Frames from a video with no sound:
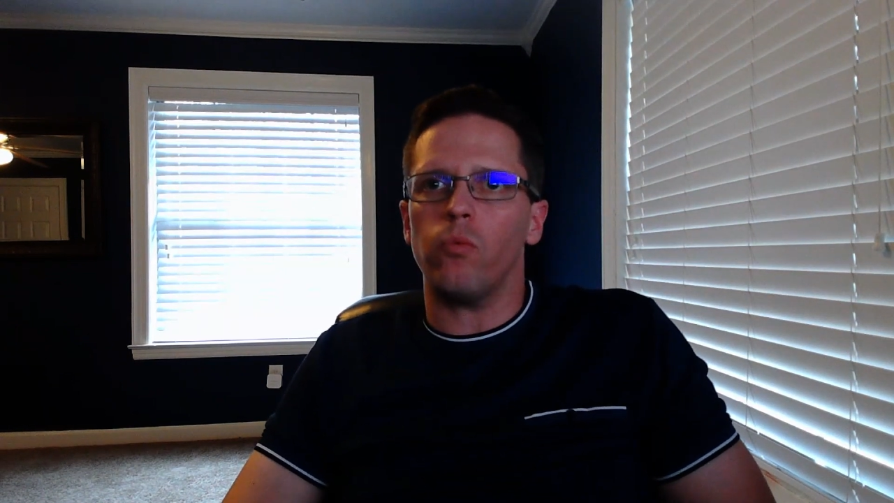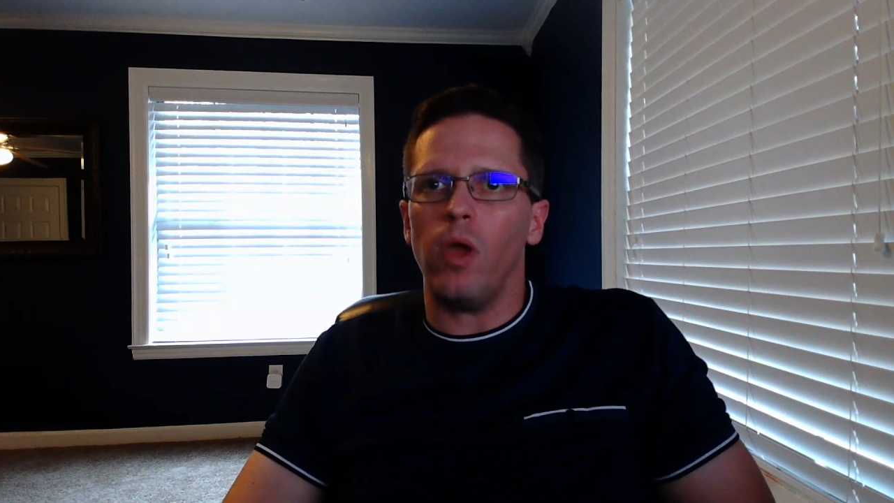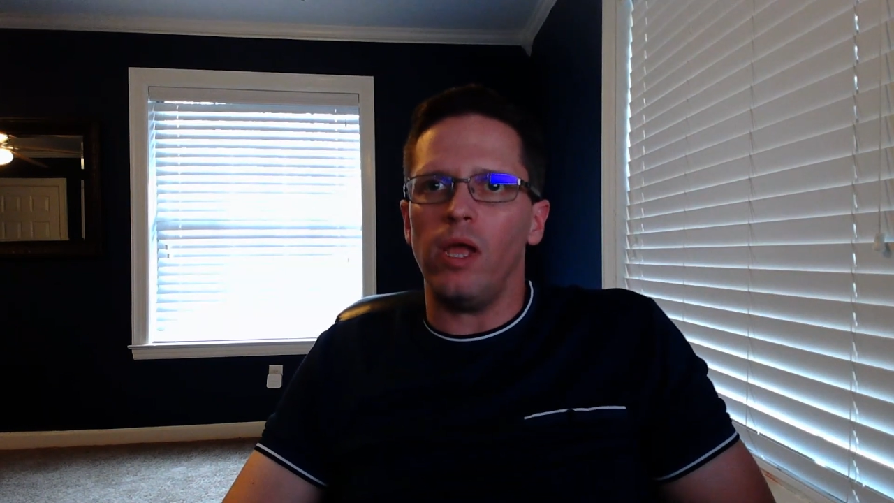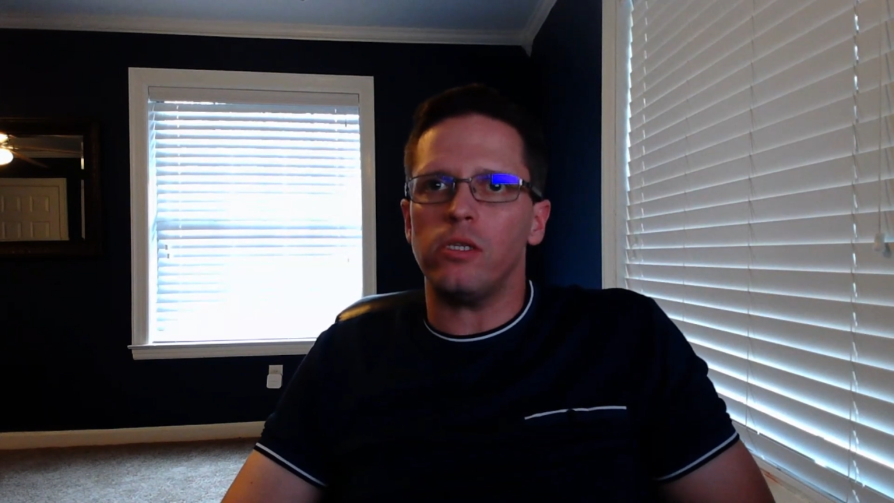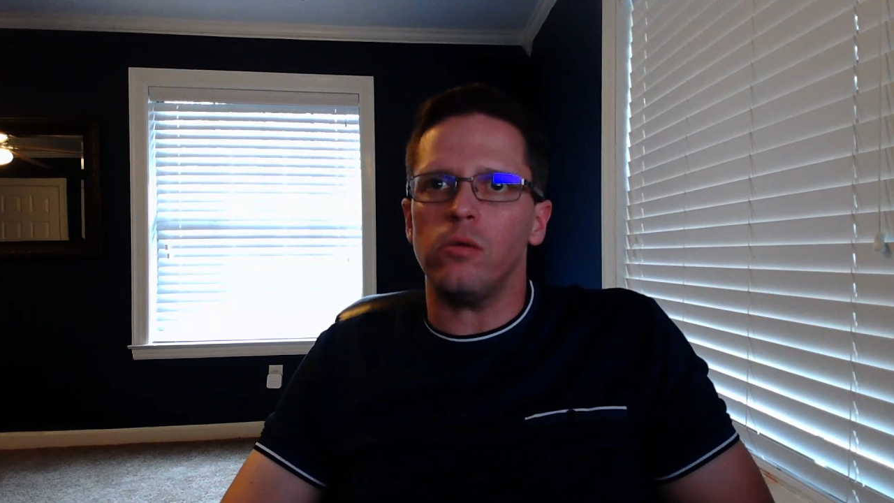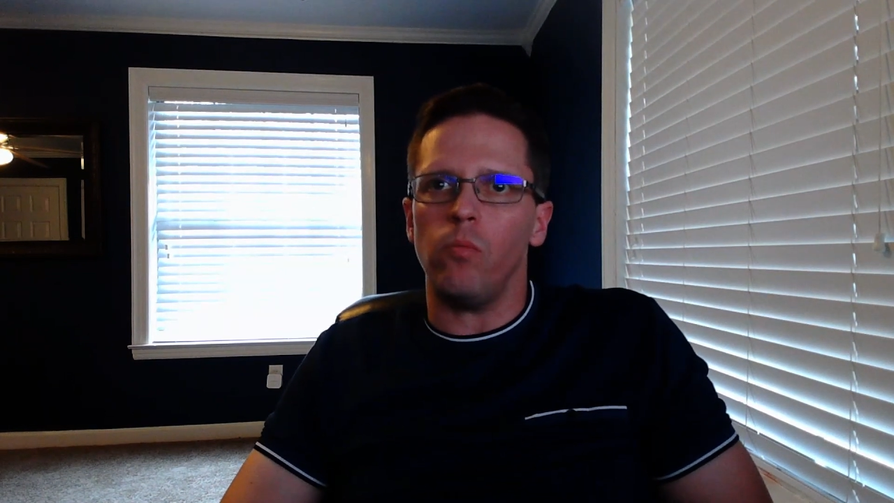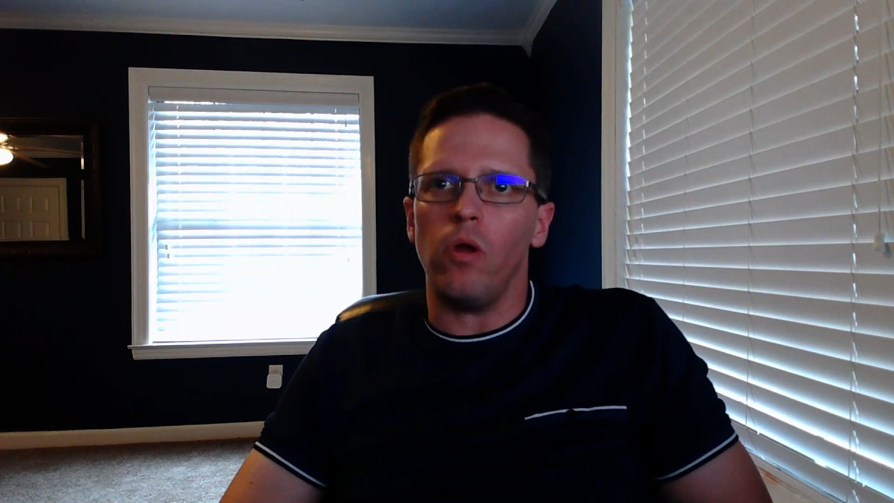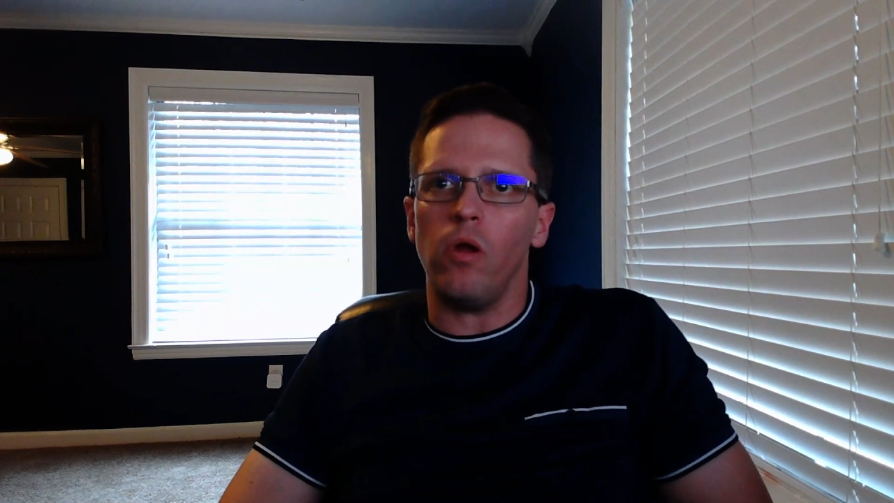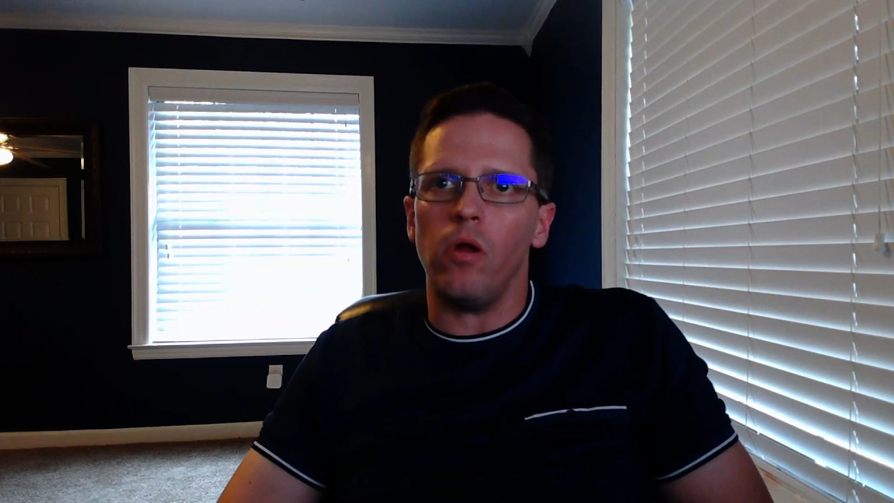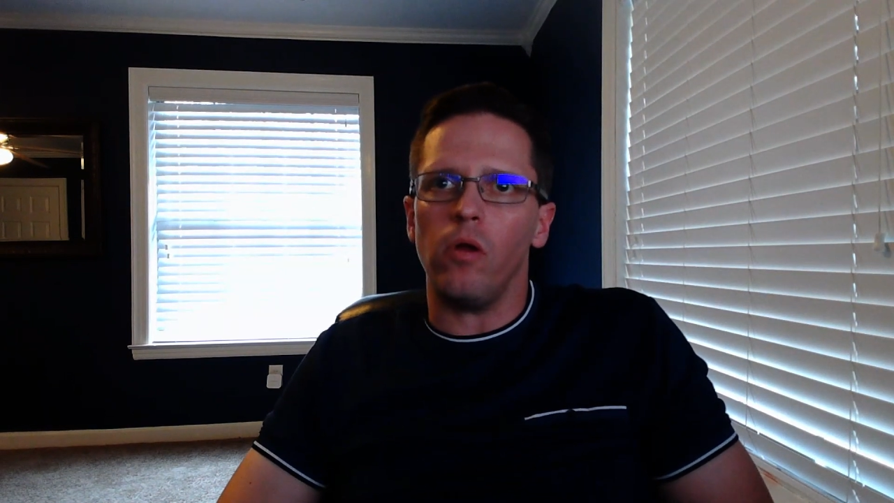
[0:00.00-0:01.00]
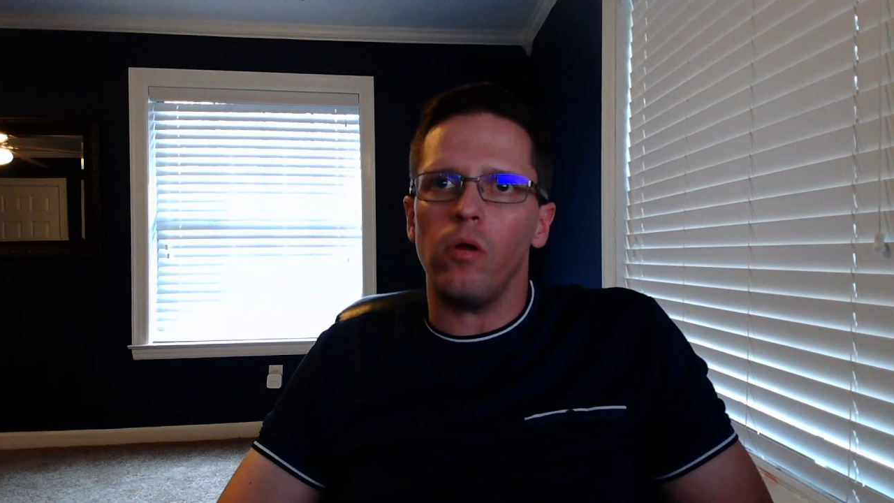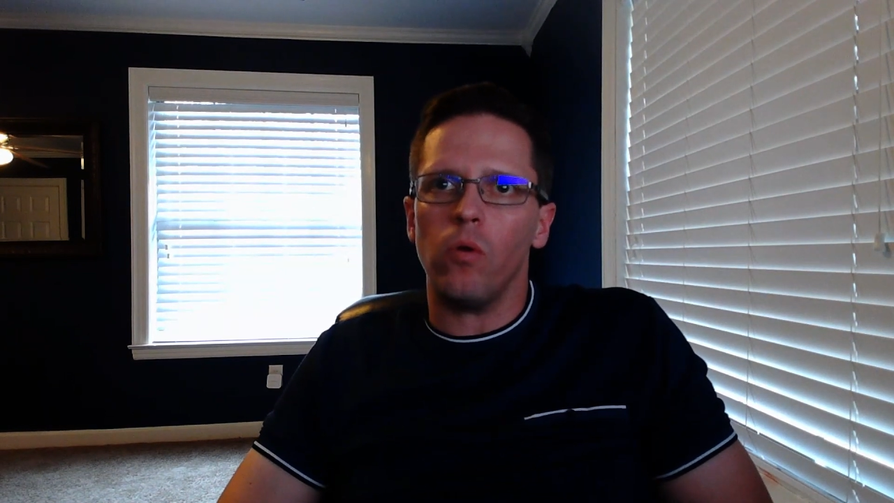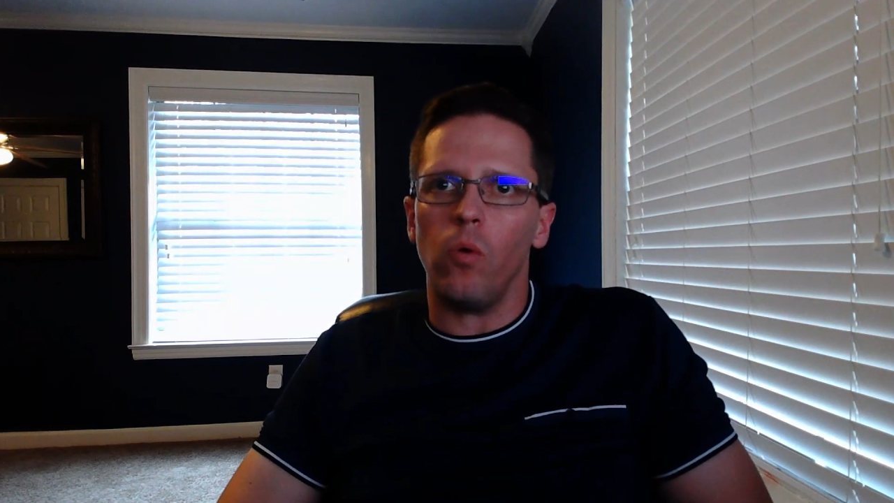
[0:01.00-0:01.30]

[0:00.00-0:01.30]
ransomware